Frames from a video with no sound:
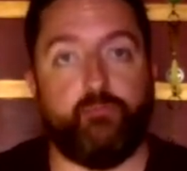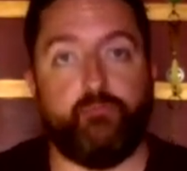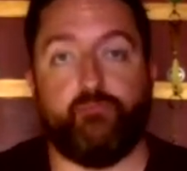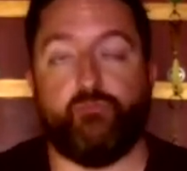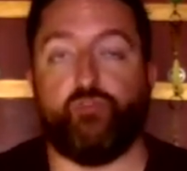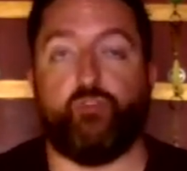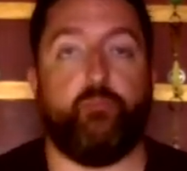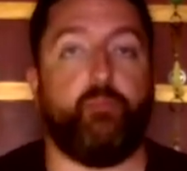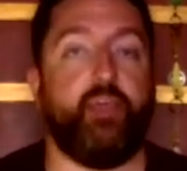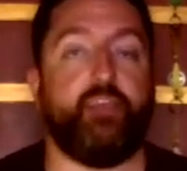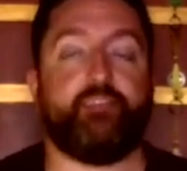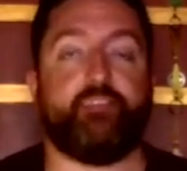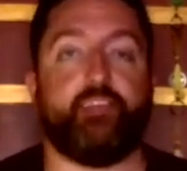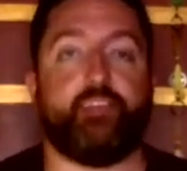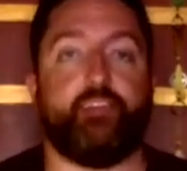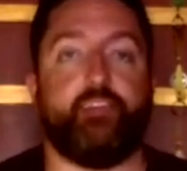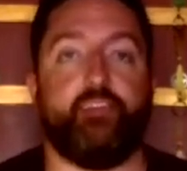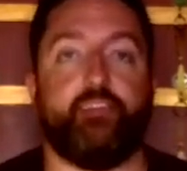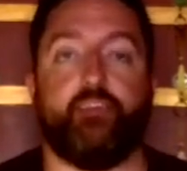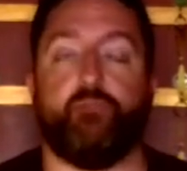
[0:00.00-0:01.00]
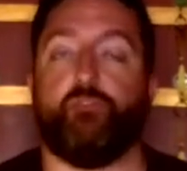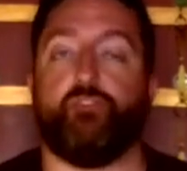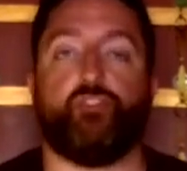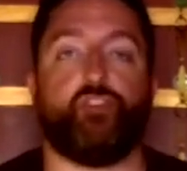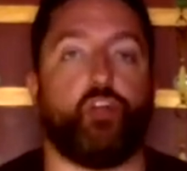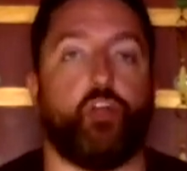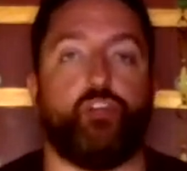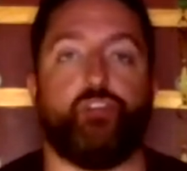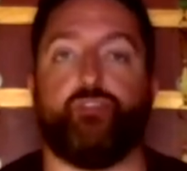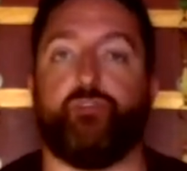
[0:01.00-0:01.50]
So basically, they will
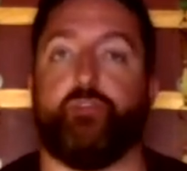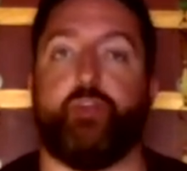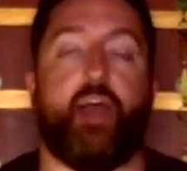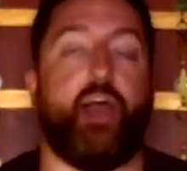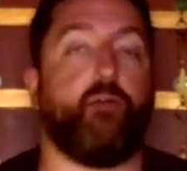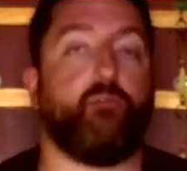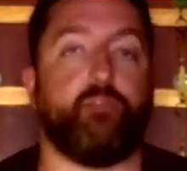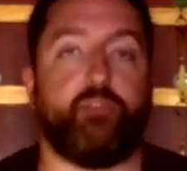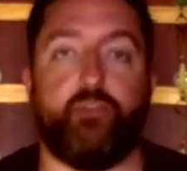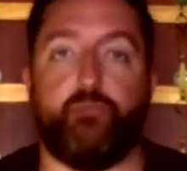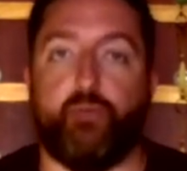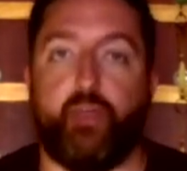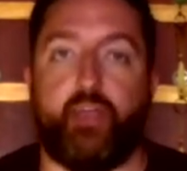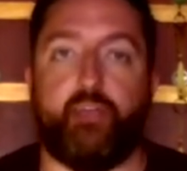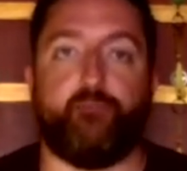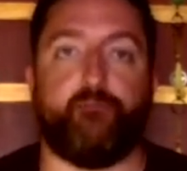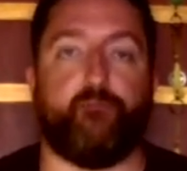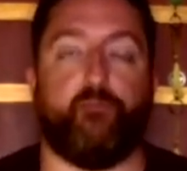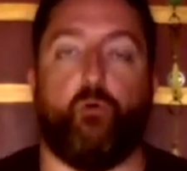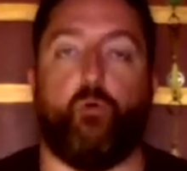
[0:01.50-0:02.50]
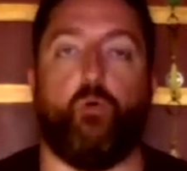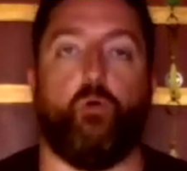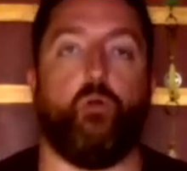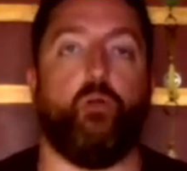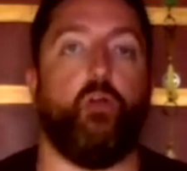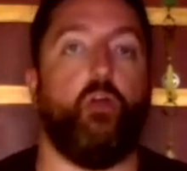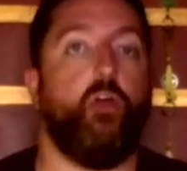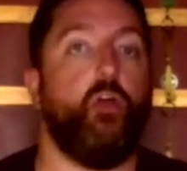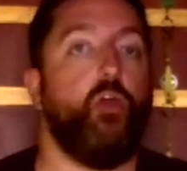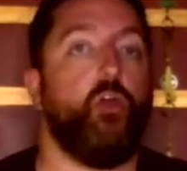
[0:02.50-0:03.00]
charge you an hourly rate
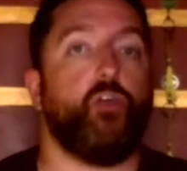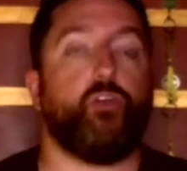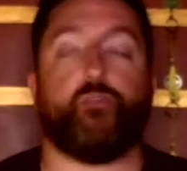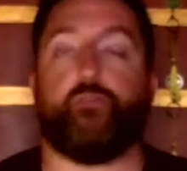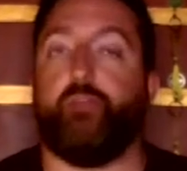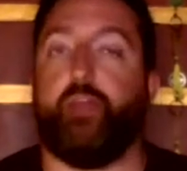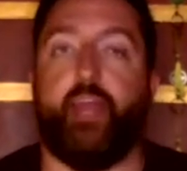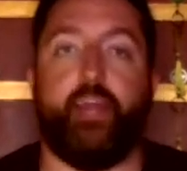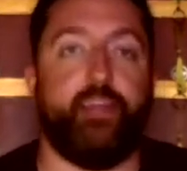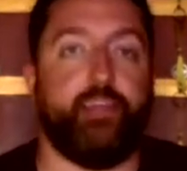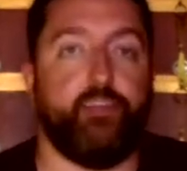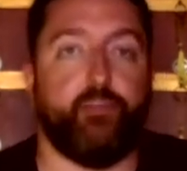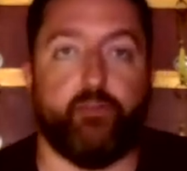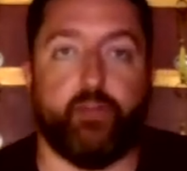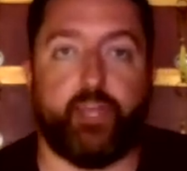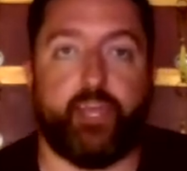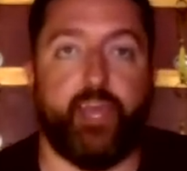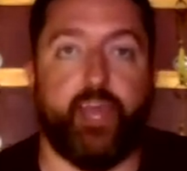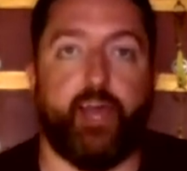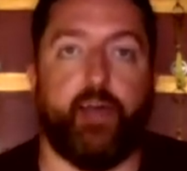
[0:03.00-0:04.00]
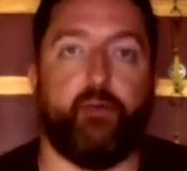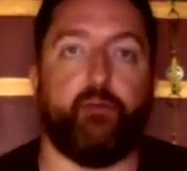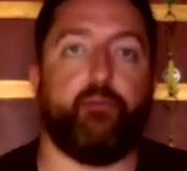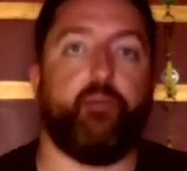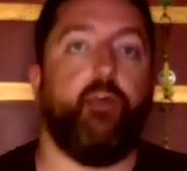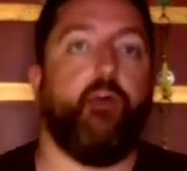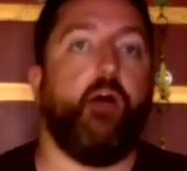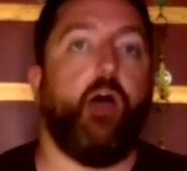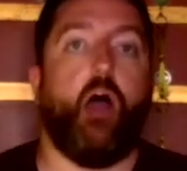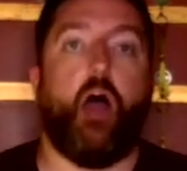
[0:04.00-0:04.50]
for creating your account,
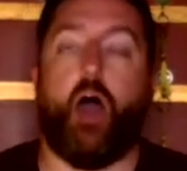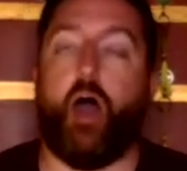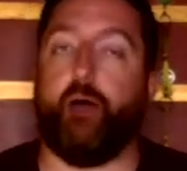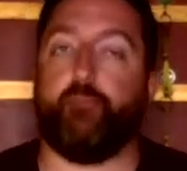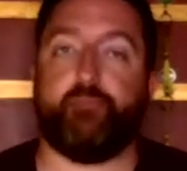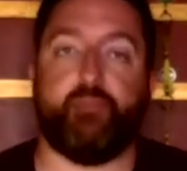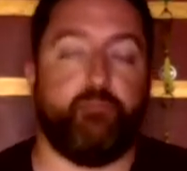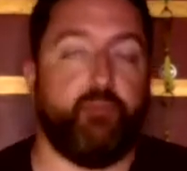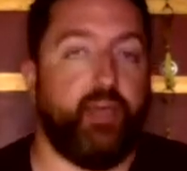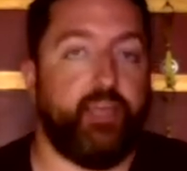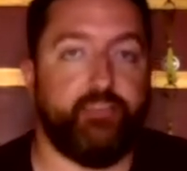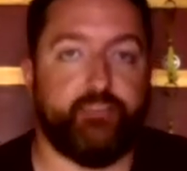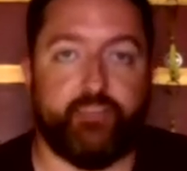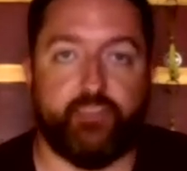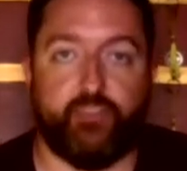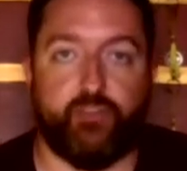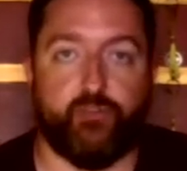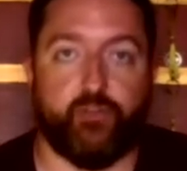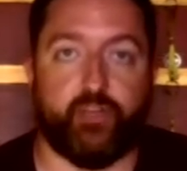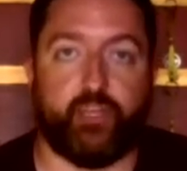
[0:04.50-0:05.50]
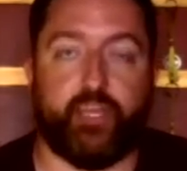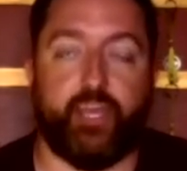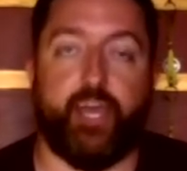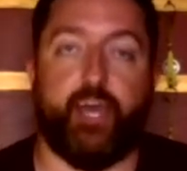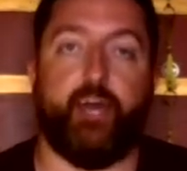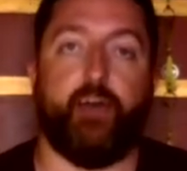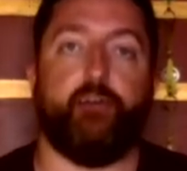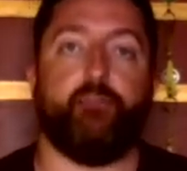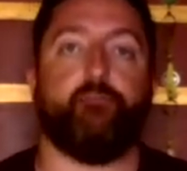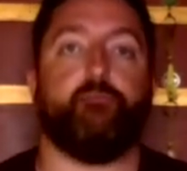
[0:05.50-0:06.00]
optimizing your
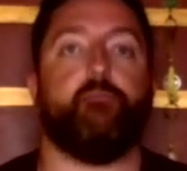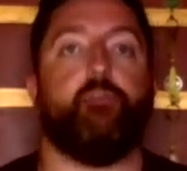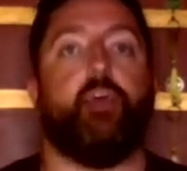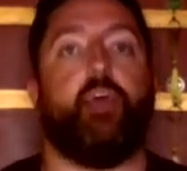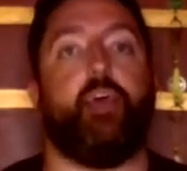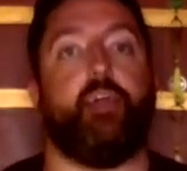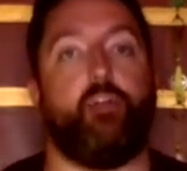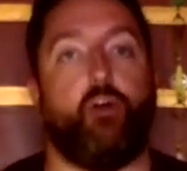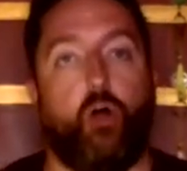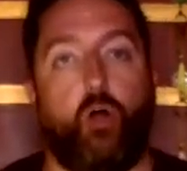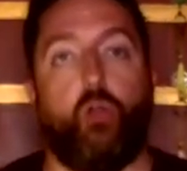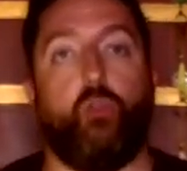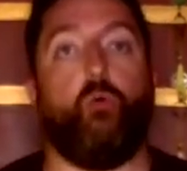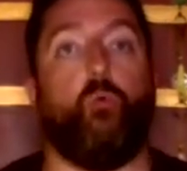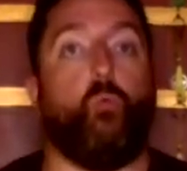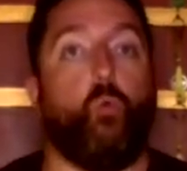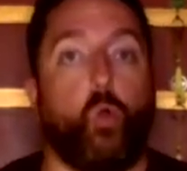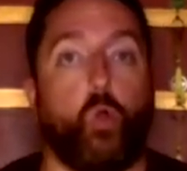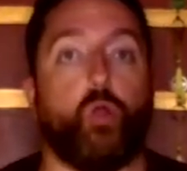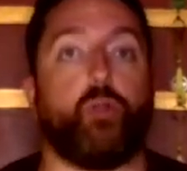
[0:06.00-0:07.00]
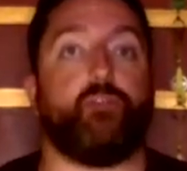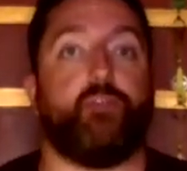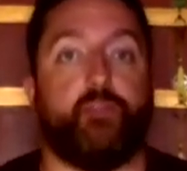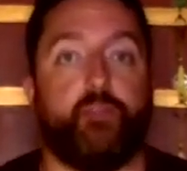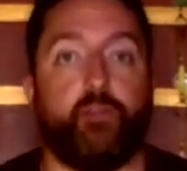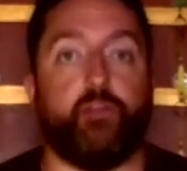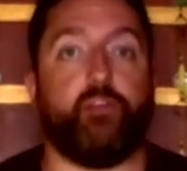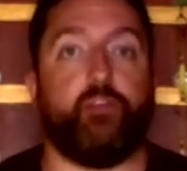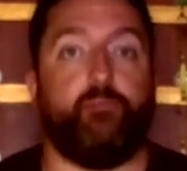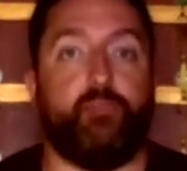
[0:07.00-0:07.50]
account, and all the work that
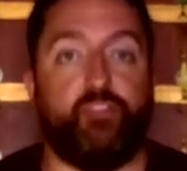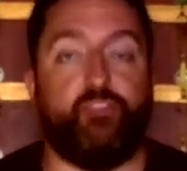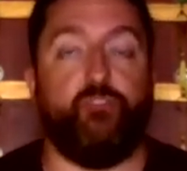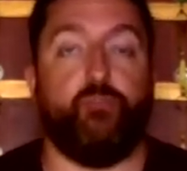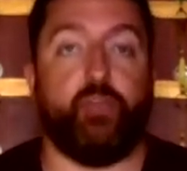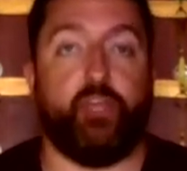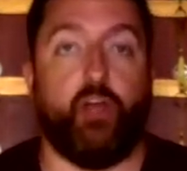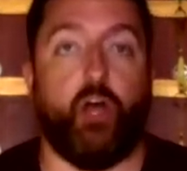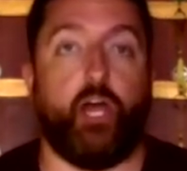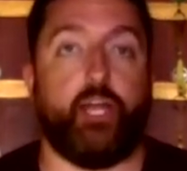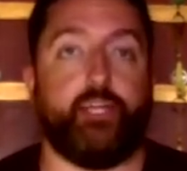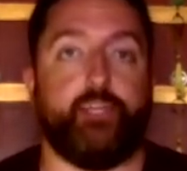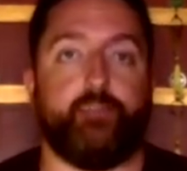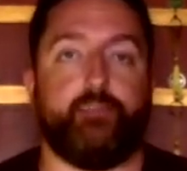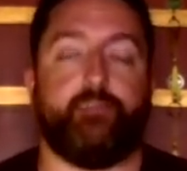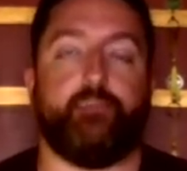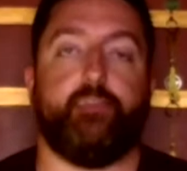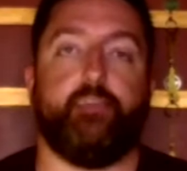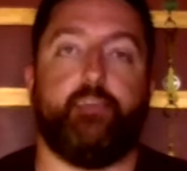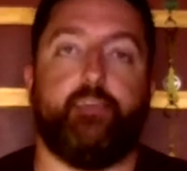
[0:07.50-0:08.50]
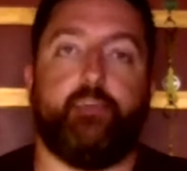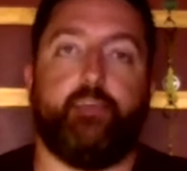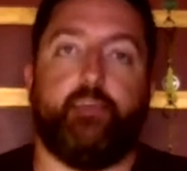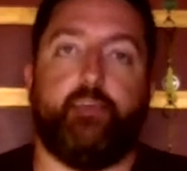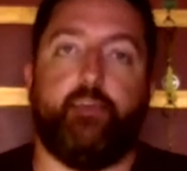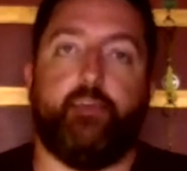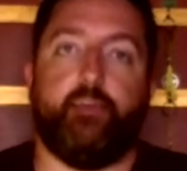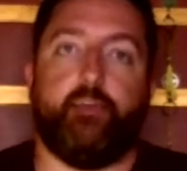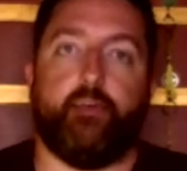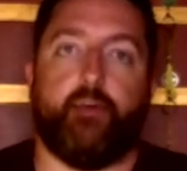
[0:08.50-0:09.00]
they're going to be doing on
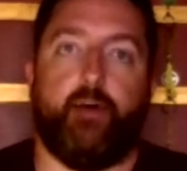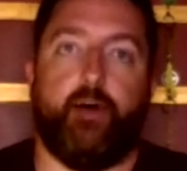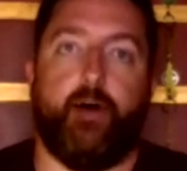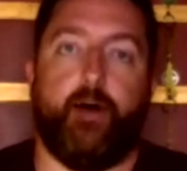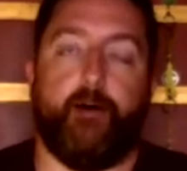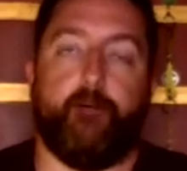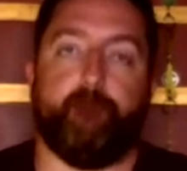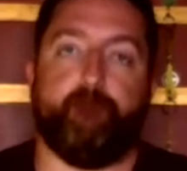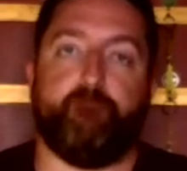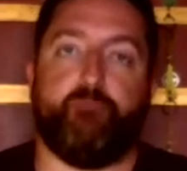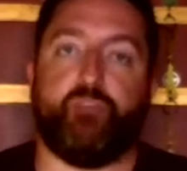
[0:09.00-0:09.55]
it.